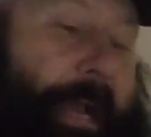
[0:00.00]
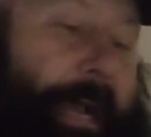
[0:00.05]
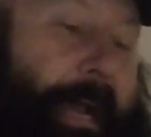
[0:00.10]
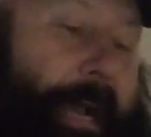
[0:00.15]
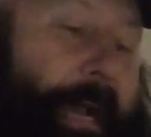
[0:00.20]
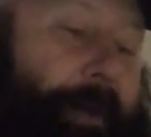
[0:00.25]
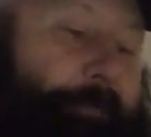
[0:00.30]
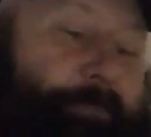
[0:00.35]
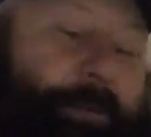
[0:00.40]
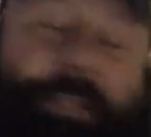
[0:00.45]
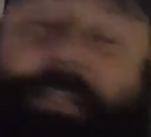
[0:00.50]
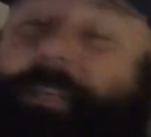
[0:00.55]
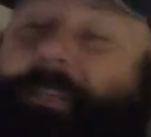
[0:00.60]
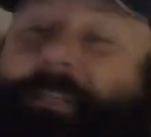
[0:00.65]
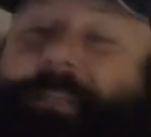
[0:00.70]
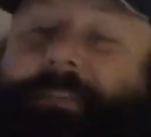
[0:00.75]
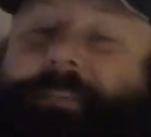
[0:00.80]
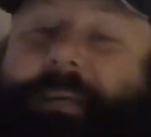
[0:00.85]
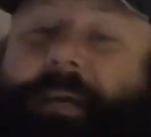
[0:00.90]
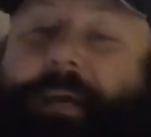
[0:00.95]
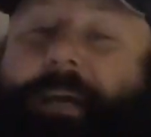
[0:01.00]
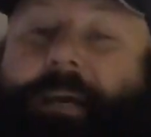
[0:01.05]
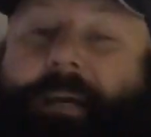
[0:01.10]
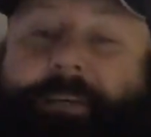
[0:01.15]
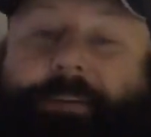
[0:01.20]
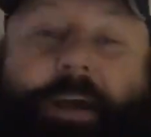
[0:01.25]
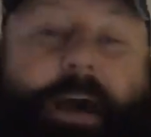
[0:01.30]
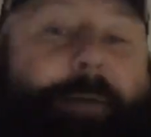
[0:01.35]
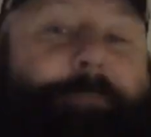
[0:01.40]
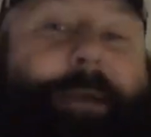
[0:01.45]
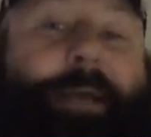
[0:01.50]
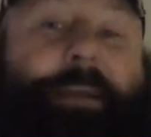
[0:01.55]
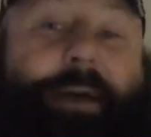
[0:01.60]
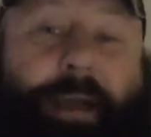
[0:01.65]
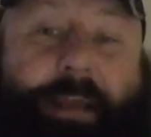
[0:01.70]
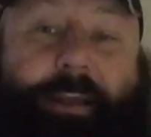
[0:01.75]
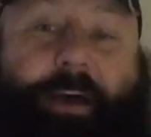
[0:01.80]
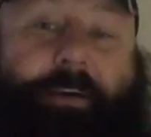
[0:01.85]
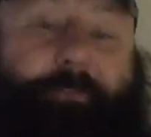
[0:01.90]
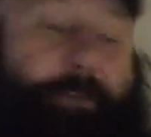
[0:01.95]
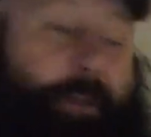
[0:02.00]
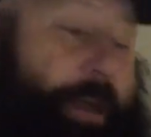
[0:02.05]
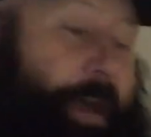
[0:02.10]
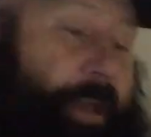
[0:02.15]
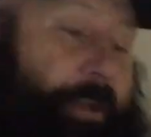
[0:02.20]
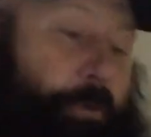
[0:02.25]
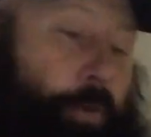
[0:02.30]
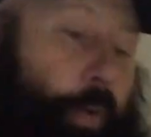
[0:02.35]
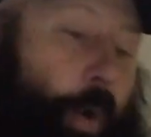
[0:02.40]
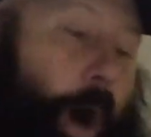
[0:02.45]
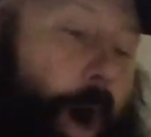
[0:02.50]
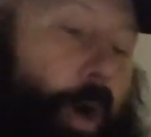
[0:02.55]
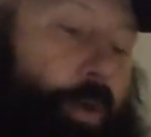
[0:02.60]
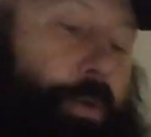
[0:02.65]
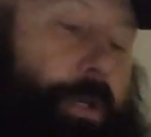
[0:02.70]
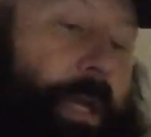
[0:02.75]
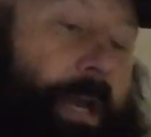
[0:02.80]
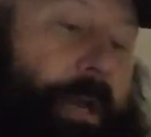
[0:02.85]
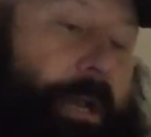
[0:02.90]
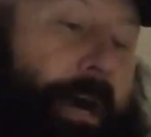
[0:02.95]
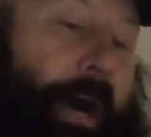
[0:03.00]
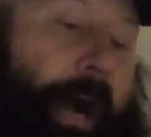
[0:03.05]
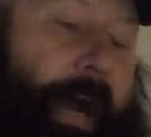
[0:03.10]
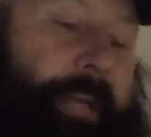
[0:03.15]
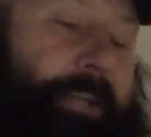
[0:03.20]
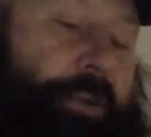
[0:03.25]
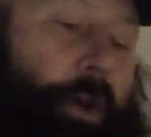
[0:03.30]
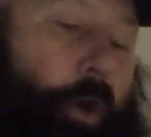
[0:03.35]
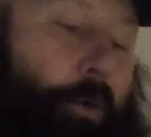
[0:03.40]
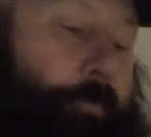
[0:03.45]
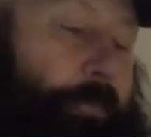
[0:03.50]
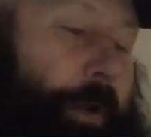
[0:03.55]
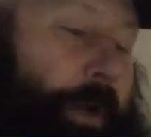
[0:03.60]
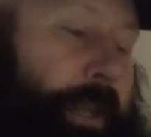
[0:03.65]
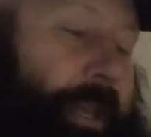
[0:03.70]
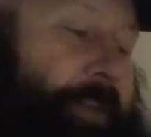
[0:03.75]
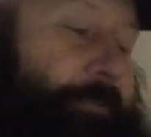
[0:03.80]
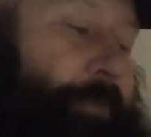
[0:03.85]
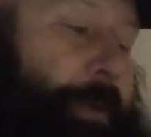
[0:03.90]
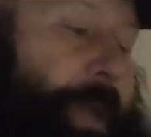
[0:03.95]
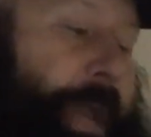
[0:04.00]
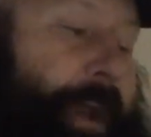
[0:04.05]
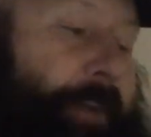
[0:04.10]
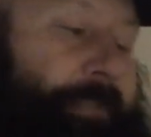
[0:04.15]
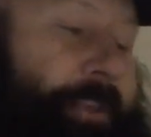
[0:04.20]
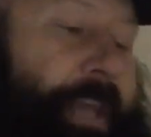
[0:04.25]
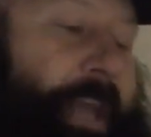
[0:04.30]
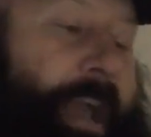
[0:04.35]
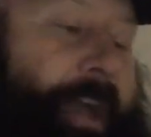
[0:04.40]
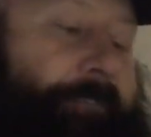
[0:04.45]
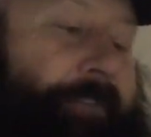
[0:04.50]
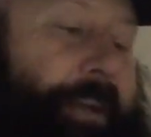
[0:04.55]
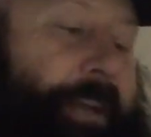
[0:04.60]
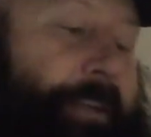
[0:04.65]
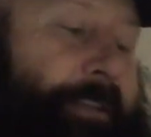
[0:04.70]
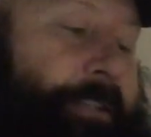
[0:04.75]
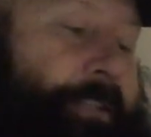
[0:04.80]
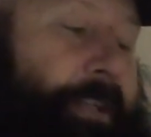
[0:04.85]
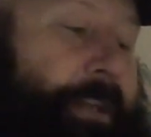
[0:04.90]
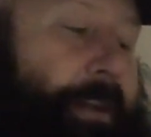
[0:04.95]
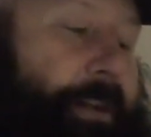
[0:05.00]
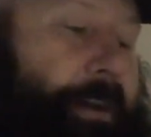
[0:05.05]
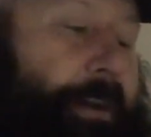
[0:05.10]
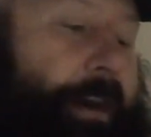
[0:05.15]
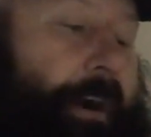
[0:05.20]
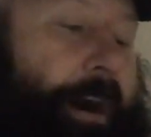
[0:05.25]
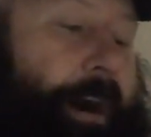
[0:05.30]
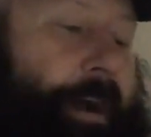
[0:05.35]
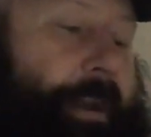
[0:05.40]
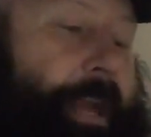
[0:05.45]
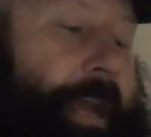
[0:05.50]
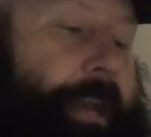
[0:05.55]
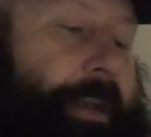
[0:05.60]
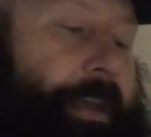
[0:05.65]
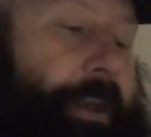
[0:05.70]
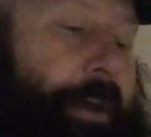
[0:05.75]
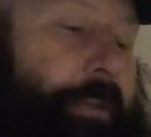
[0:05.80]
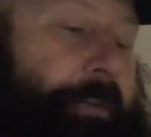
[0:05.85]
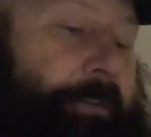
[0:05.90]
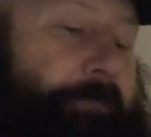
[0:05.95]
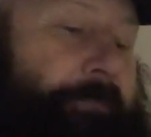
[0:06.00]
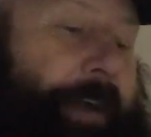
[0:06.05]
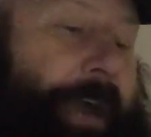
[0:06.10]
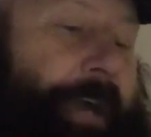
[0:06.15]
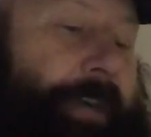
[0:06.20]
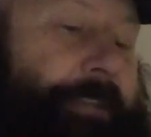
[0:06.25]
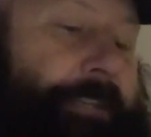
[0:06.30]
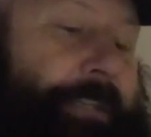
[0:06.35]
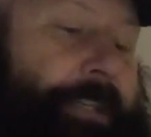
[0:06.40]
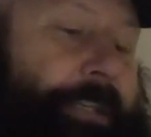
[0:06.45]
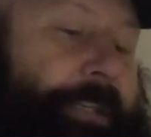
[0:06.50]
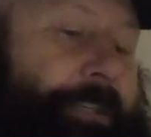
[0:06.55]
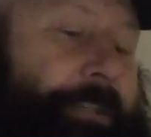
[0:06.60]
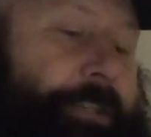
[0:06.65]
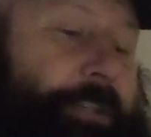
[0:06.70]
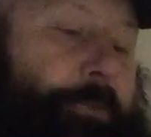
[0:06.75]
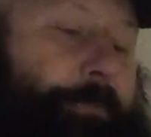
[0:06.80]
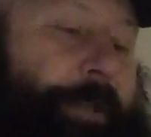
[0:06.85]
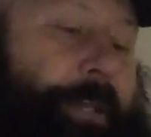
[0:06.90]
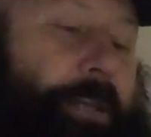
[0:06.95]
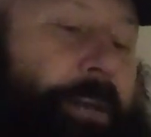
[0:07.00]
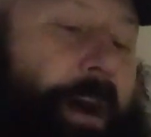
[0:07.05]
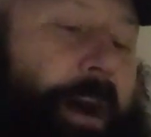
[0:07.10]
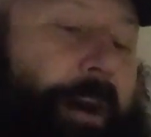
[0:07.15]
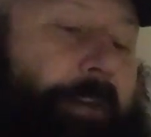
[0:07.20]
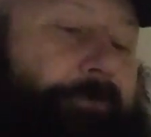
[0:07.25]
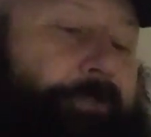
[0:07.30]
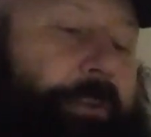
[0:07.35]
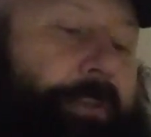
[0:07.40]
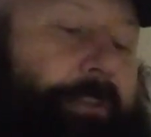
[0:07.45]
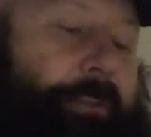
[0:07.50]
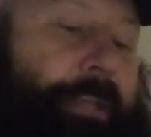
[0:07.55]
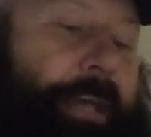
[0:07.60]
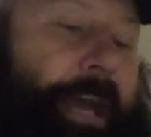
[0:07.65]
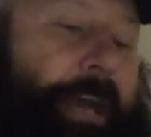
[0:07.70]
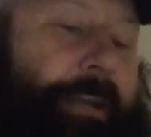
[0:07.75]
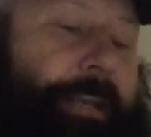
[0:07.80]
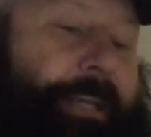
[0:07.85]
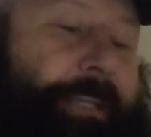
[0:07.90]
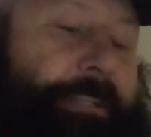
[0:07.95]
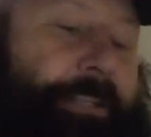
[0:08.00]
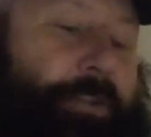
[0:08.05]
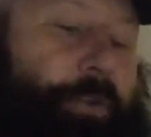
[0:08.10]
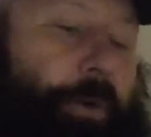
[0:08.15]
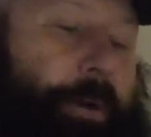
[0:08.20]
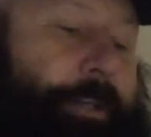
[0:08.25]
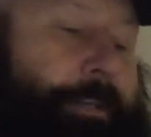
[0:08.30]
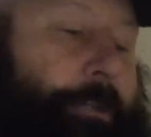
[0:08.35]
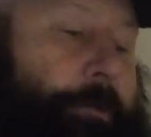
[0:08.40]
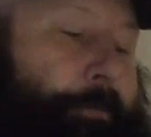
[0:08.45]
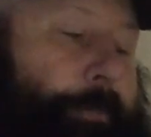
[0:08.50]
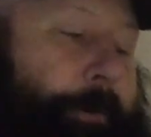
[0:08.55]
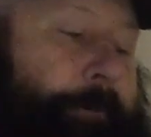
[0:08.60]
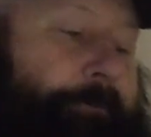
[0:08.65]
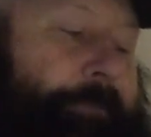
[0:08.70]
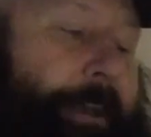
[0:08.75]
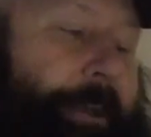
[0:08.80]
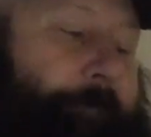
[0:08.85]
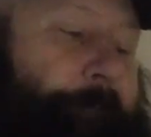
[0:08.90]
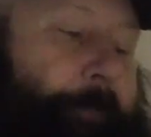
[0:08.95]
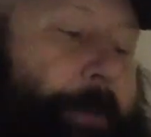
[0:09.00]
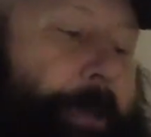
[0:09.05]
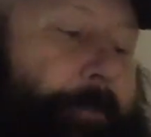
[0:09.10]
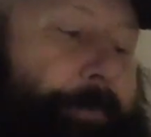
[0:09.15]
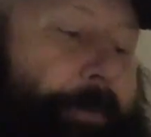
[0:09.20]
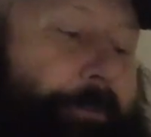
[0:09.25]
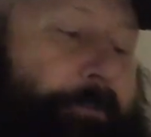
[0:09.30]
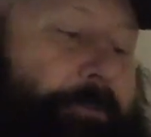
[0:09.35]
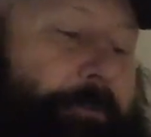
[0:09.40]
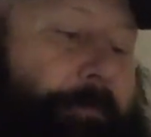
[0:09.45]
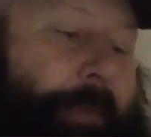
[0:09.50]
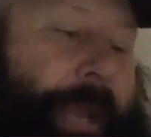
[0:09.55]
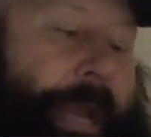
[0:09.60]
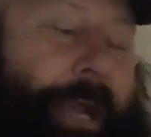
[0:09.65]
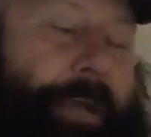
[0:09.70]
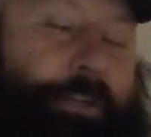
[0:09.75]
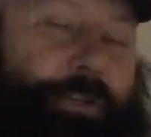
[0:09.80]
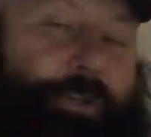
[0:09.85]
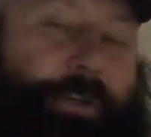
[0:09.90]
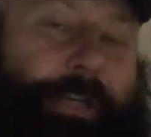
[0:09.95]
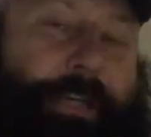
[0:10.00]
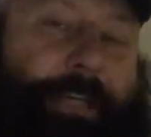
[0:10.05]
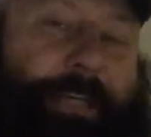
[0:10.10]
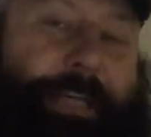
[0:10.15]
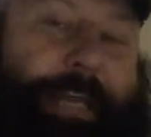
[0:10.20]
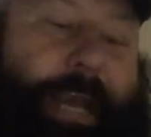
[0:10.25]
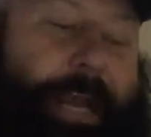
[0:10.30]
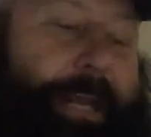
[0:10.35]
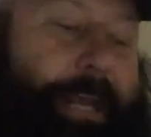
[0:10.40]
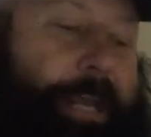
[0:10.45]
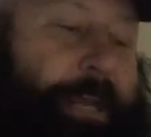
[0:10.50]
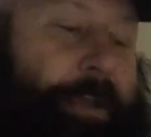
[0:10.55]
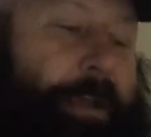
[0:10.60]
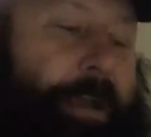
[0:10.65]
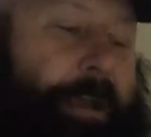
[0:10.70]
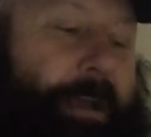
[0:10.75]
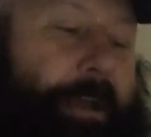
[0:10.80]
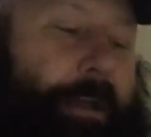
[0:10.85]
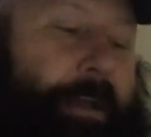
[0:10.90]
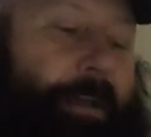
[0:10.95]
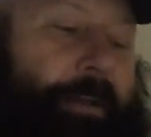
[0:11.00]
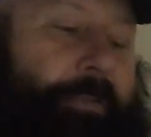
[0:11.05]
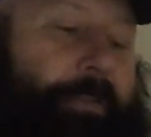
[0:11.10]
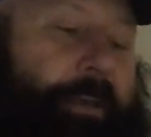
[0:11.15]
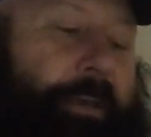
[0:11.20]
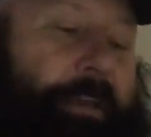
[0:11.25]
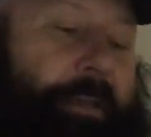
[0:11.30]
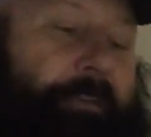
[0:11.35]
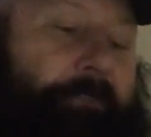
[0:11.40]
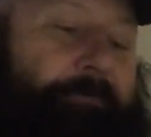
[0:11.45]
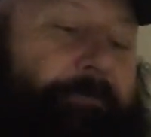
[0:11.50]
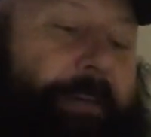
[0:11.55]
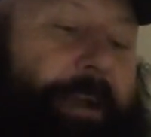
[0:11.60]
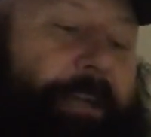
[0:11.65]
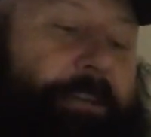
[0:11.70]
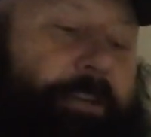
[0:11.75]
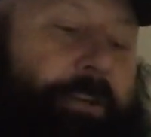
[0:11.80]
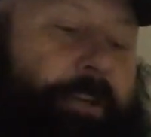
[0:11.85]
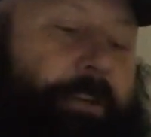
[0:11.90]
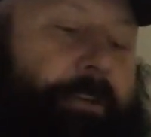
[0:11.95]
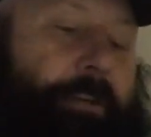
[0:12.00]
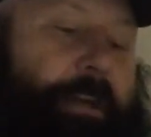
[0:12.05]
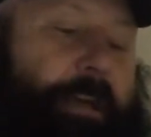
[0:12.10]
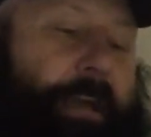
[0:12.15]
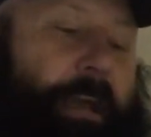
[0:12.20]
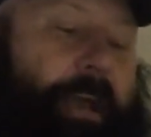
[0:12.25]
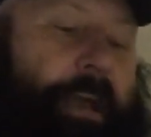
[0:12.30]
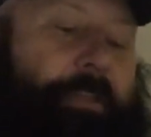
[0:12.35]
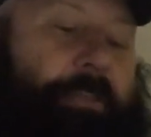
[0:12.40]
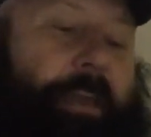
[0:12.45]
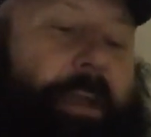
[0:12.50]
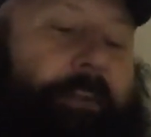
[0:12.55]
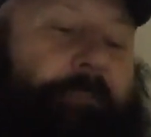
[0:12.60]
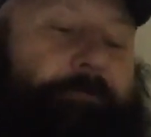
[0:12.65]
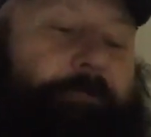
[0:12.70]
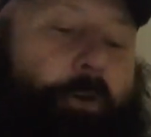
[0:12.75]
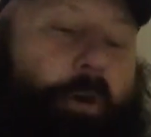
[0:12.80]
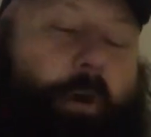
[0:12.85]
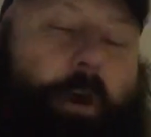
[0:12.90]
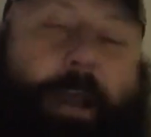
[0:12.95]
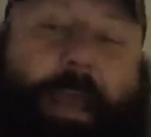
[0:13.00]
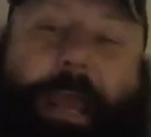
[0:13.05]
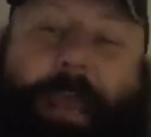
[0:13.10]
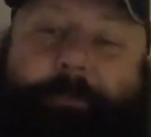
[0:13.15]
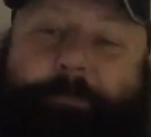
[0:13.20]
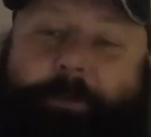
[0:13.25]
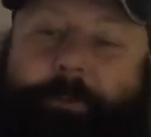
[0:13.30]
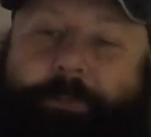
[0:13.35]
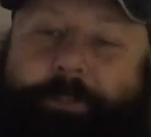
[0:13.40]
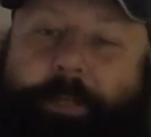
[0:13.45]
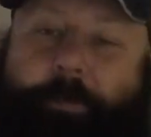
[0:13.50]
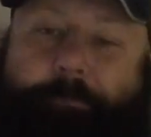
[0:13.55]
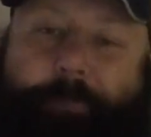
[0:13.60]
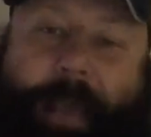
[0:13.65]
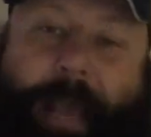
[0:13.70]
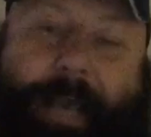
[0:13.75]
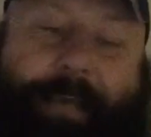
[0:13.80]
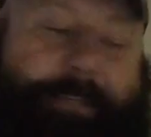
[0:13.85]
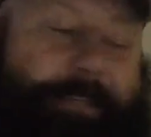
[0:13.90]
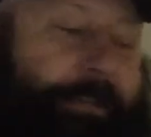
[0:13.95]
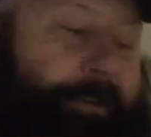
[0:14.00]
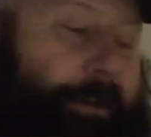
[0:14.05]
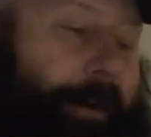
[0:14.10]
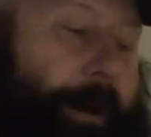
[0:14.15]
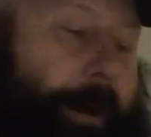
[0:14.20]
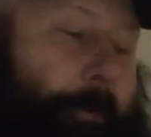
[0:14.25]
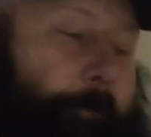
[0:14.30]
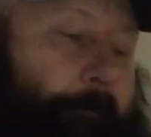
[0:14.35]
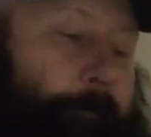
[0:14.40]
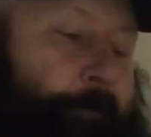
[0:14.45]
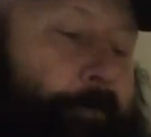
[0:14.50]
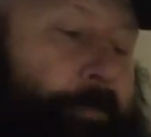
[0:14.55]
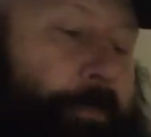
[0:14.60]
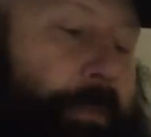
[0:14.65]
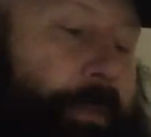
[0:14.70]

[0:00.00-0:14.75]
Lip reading: but this is a comment I love, and I quote, "I don't believe we have the evidence on any other vaccines to be confident that it's going to prevent people from actually getting the infection and therefore able to pass it on."